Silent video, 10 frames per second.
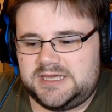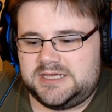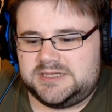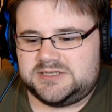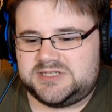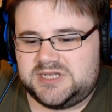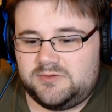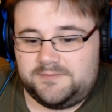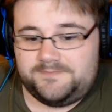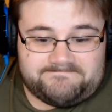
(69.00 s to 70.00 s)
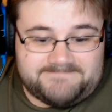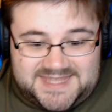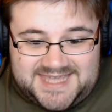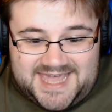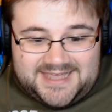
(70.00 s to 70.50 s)
So,
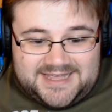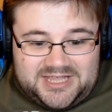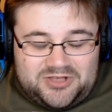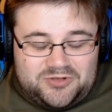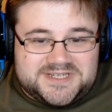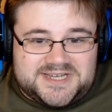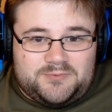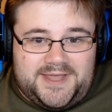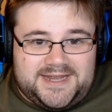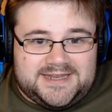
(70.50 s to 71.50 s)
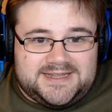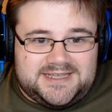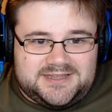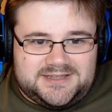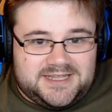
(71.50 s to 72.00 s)
yeah, who's going to win?
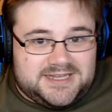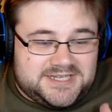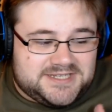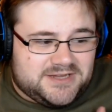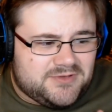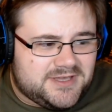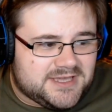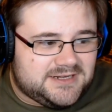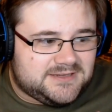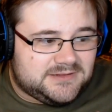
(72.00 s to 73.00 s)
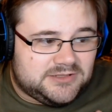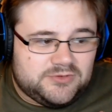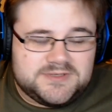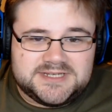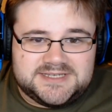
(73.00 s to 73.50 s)
Is Hisoka going to
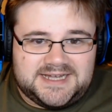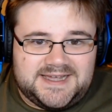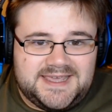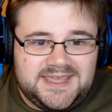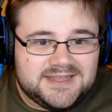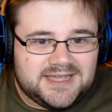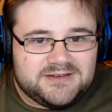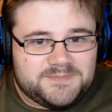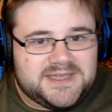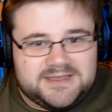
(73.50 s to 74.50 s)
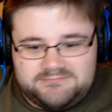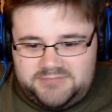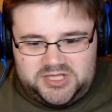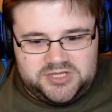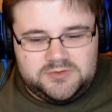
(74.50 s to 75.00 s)
lose and die? That would be a
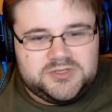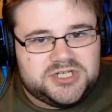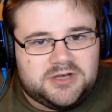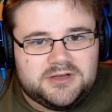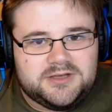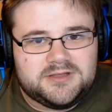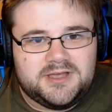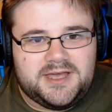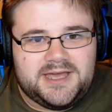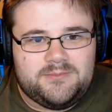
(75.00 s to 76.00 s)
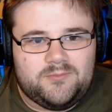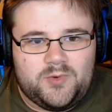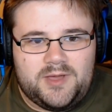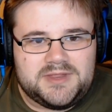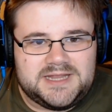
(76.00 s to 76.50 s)
huge shock. Where
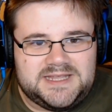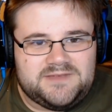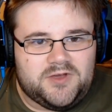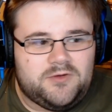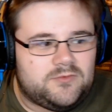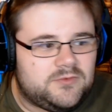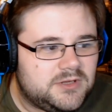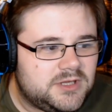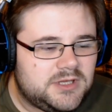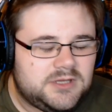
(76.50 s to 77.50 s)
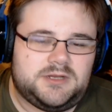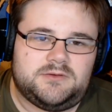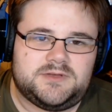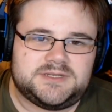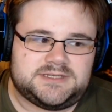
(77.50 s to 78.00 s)
would that leave Gon? You know,
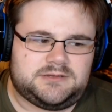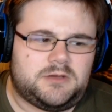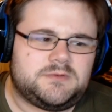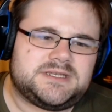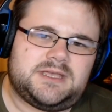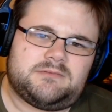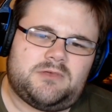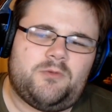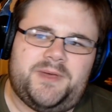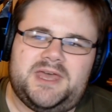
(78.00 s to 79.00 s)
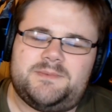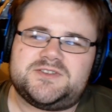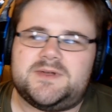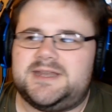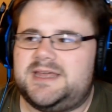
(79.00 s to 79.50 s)
because Gon's whole purpose
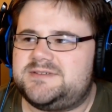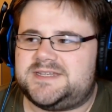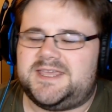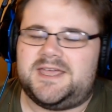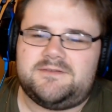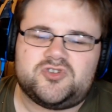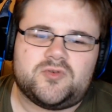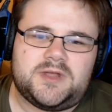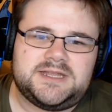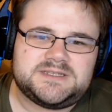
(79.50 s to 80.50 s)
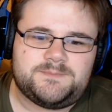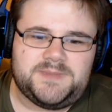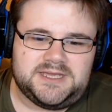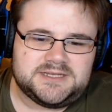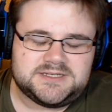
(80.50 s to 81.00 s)
right now is to kind of train to
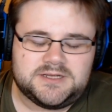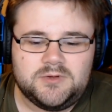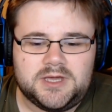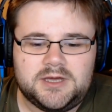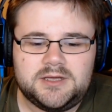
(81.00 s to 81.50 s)
beat Hisoka.